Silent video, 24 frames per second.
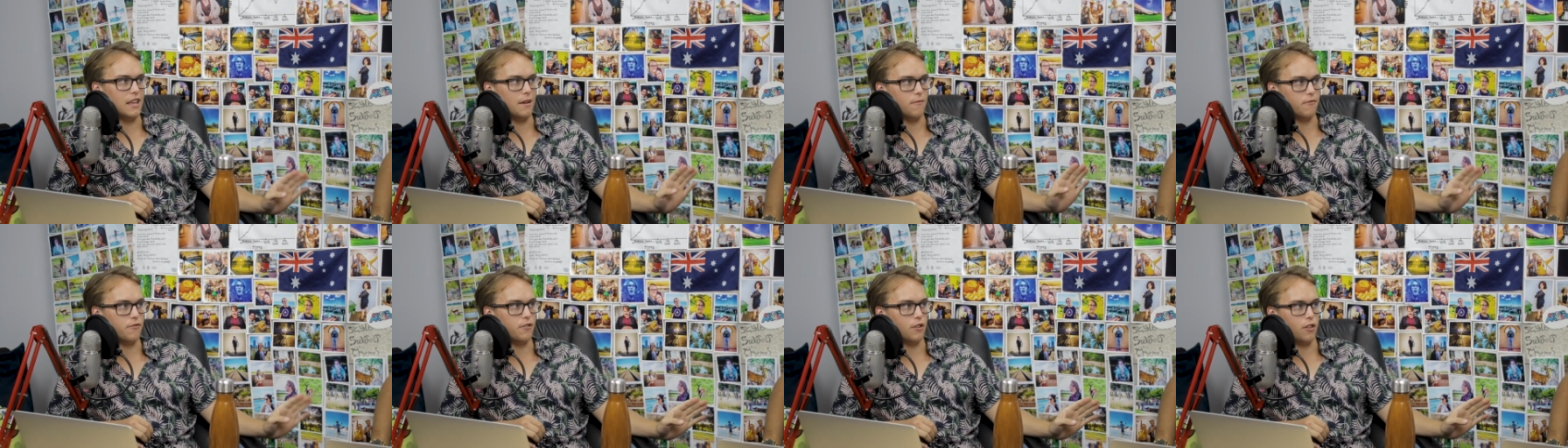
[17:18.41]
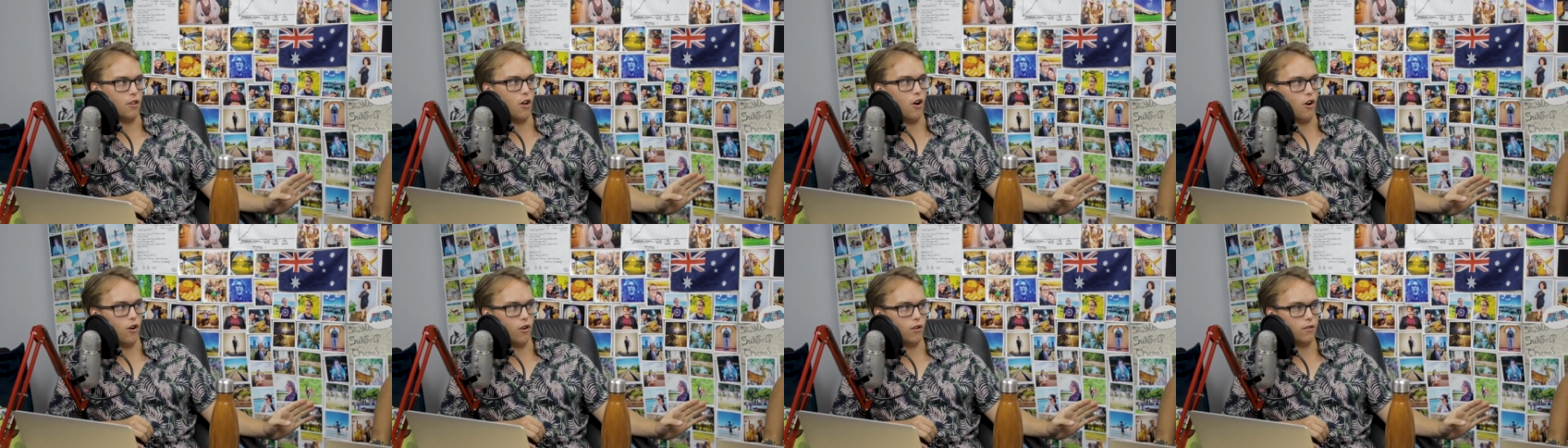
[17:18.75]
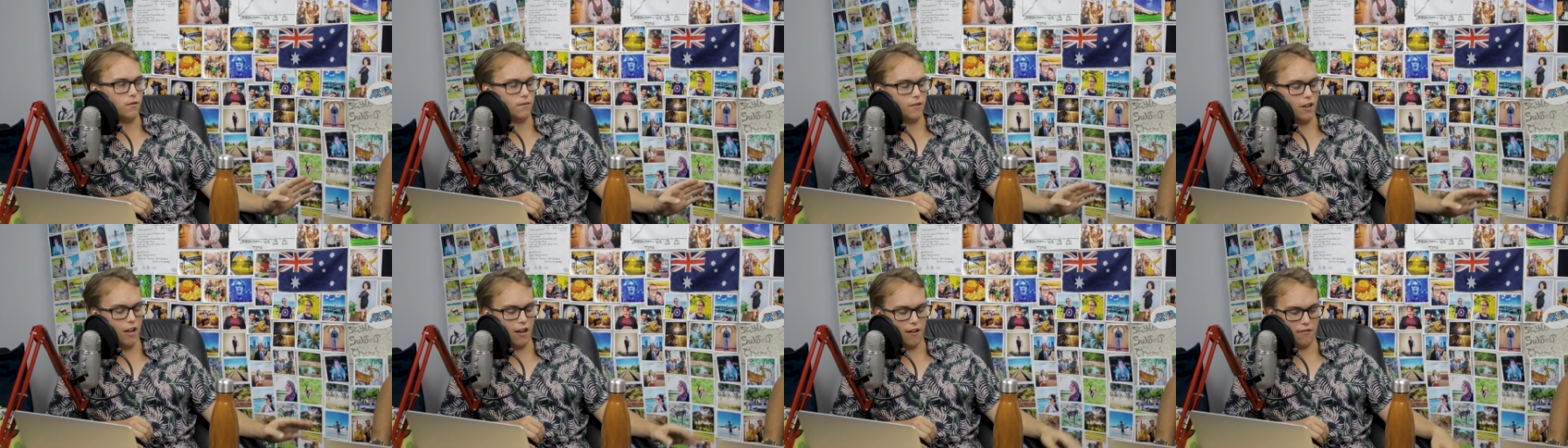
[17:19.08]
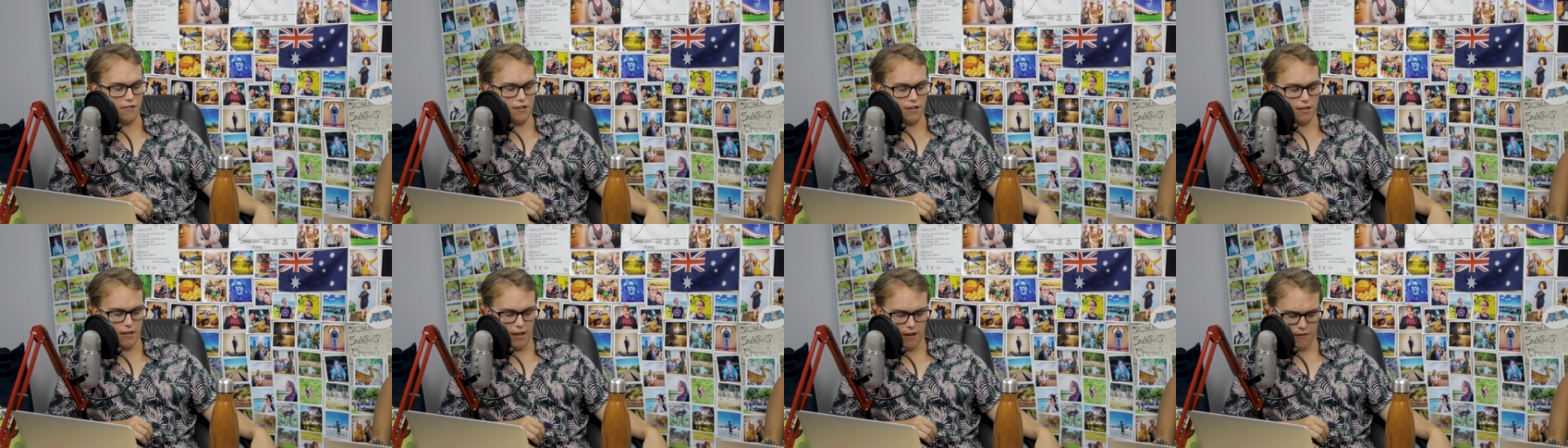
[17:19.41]
them for long
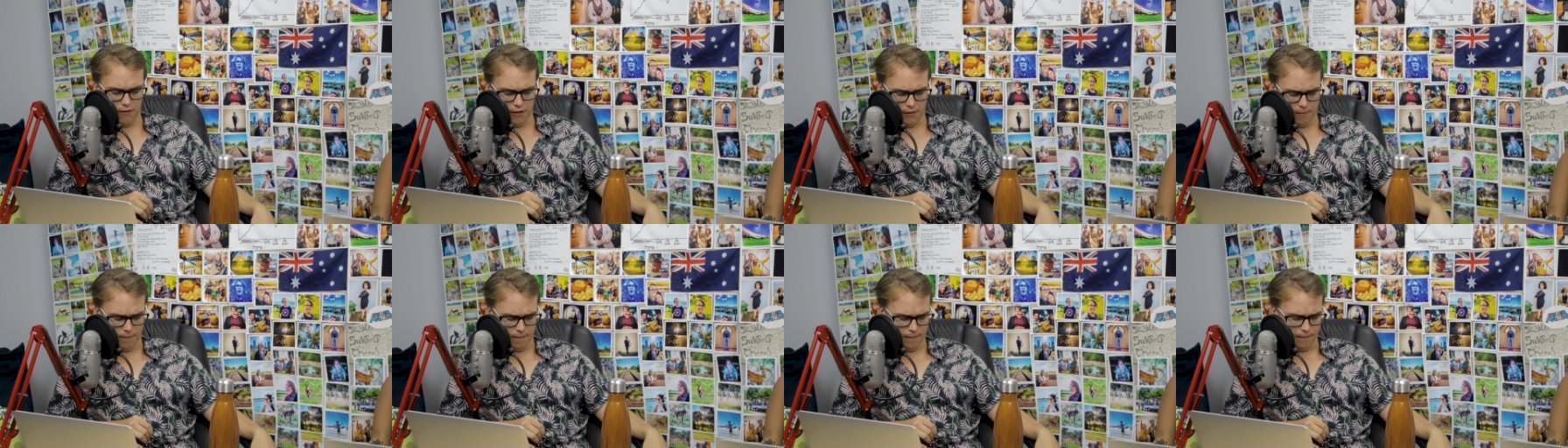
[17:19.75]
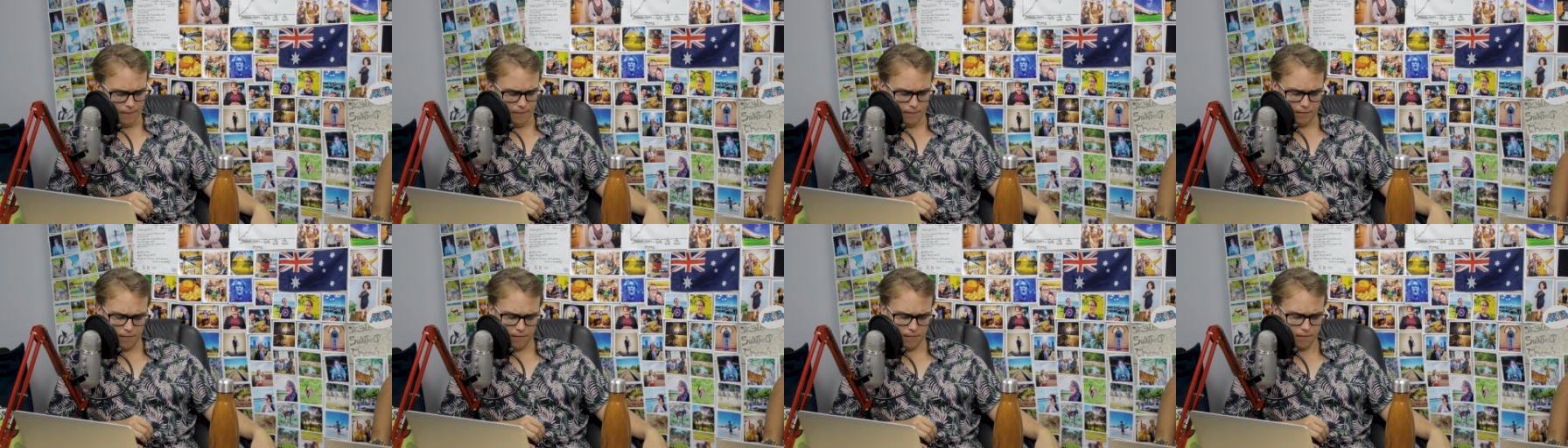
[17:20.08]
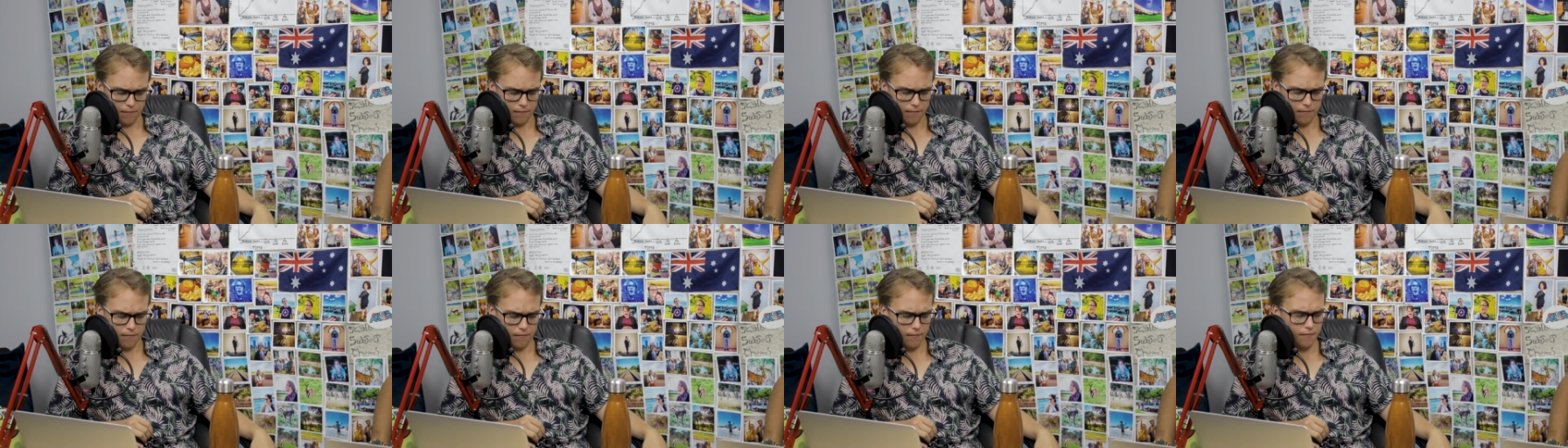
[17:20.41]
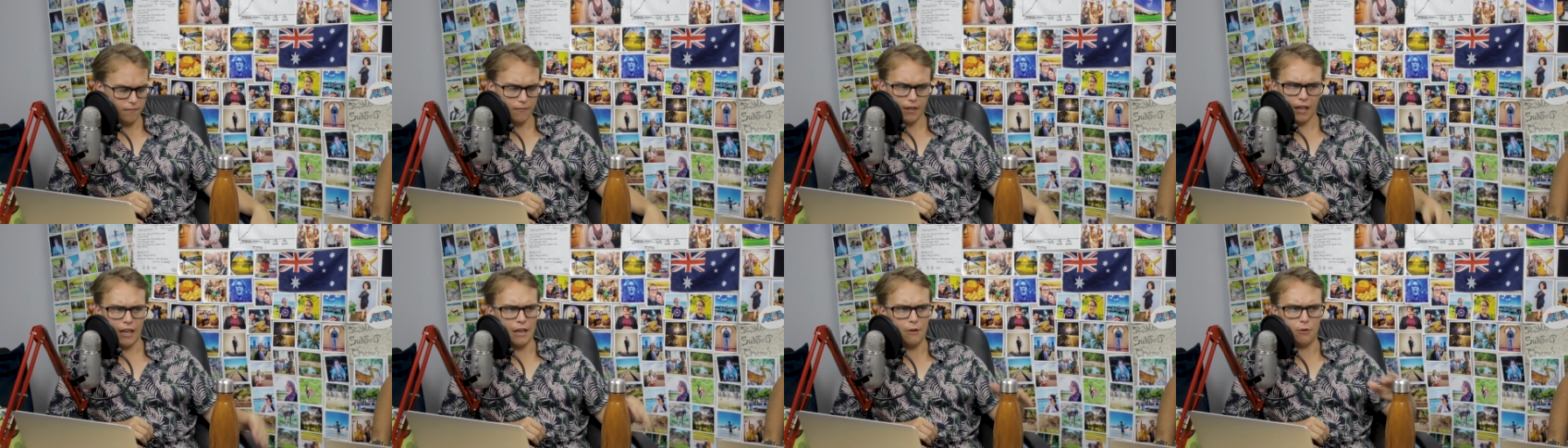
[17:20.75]
after you left.
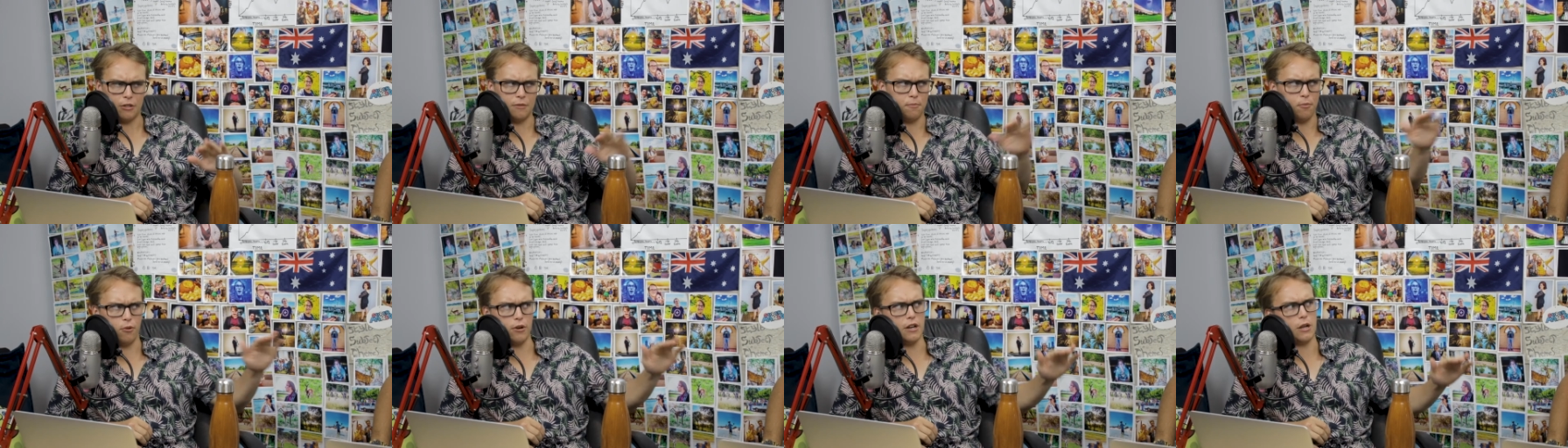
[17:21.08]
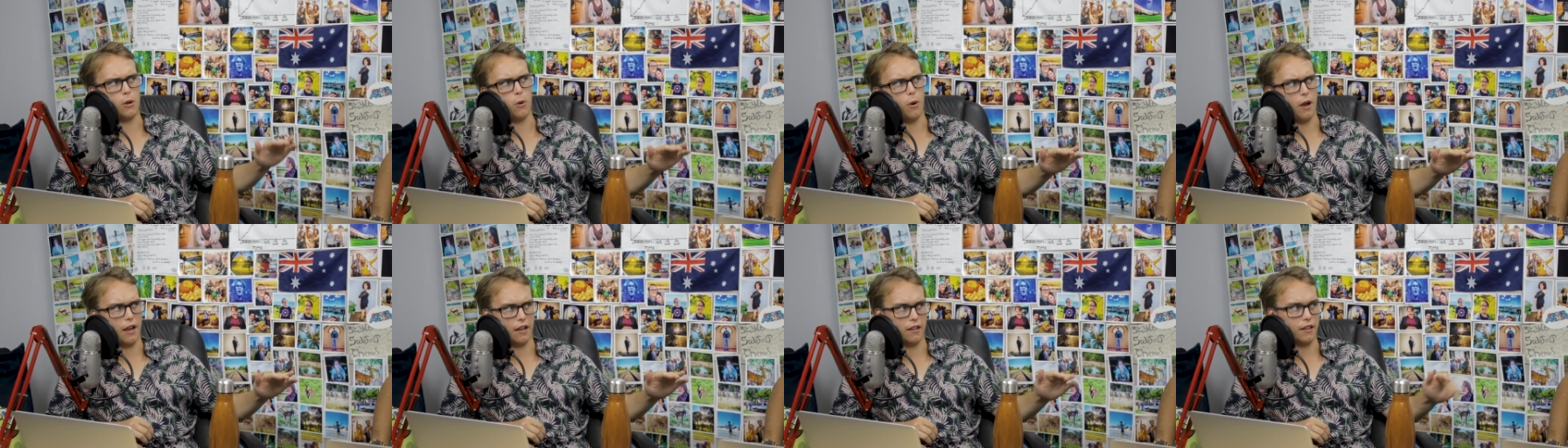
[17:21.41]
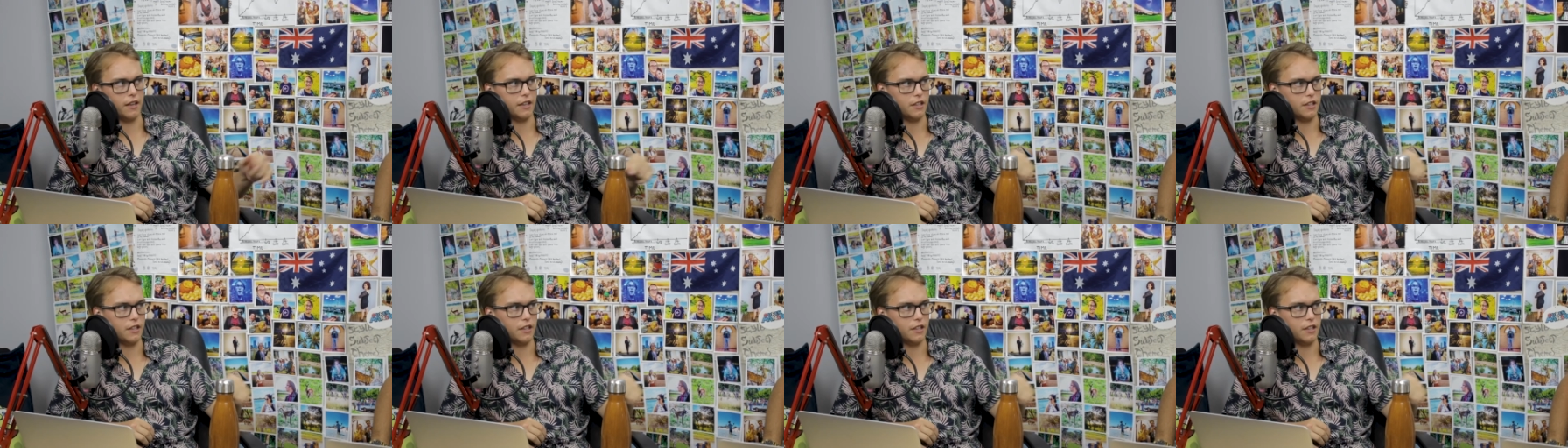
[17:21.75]
It was pretty quick.